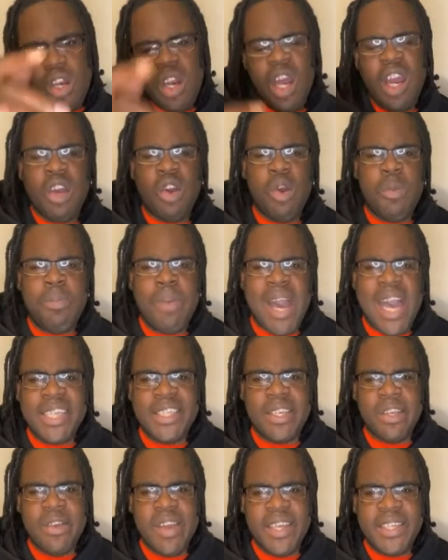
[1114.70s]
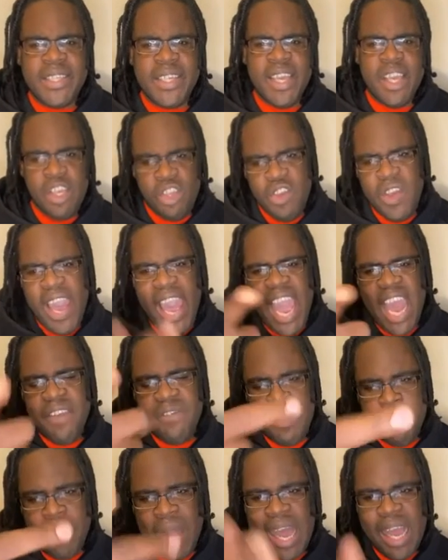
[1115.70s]
not a good person, Gracie. You
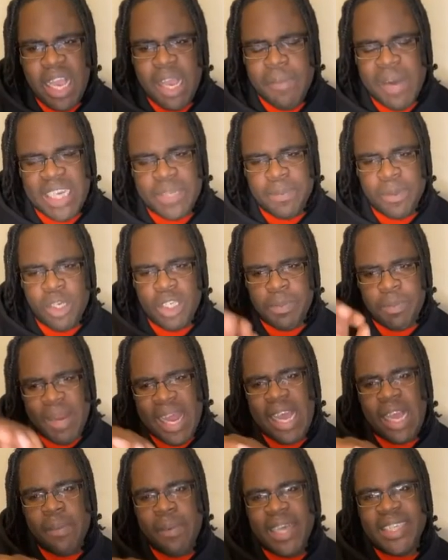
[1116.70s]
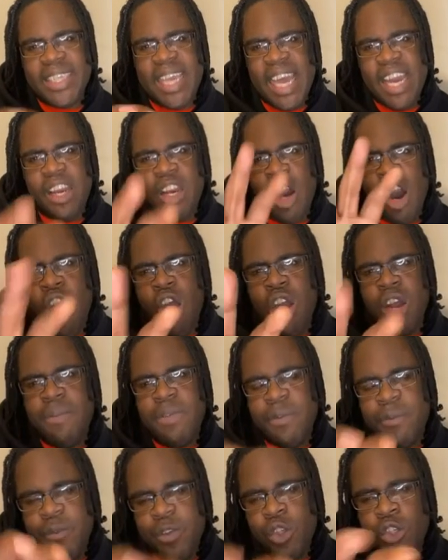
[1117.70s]
envy Plankabas because Plankabas getting all of
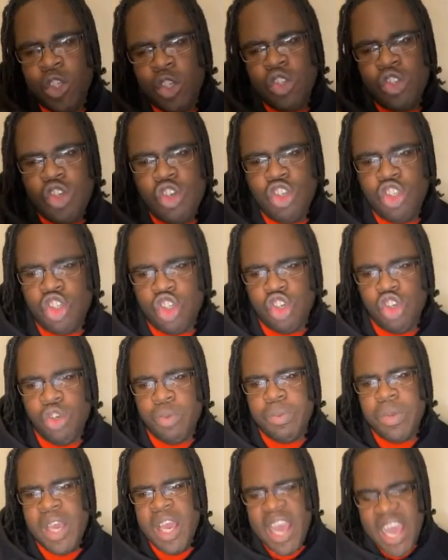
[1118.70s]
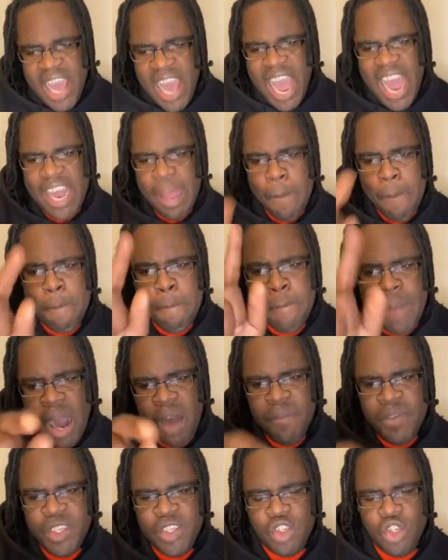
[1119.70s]
the views on YouTube and it
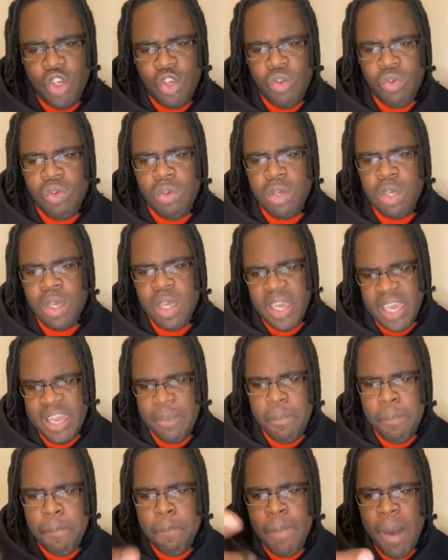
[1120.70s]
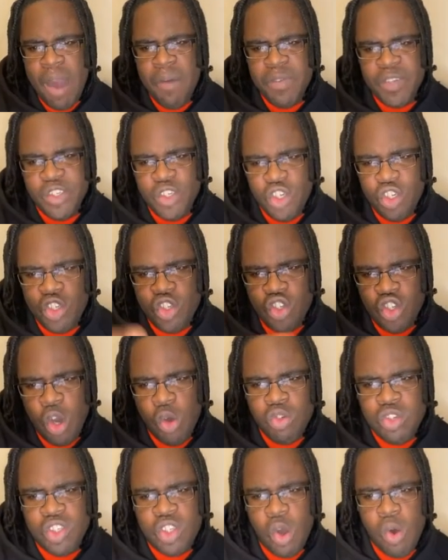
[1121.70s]
bothers you. It bothers you
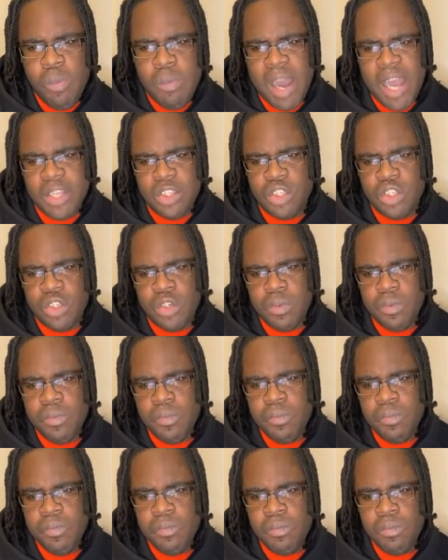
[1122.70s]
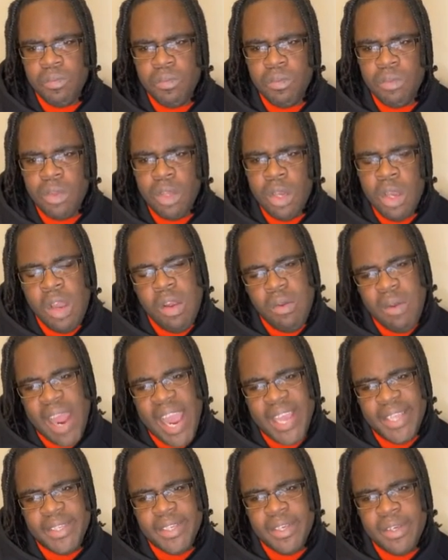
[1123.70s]
so, so much.
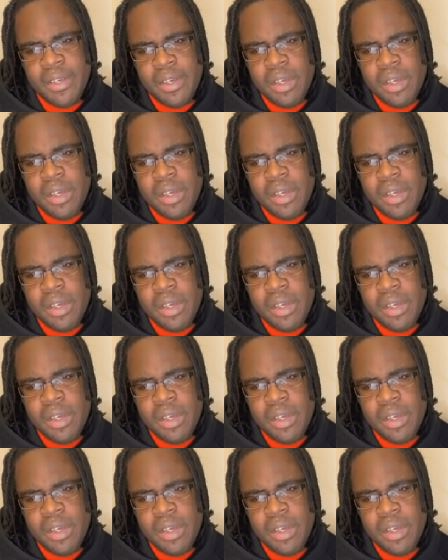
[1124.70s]
Right?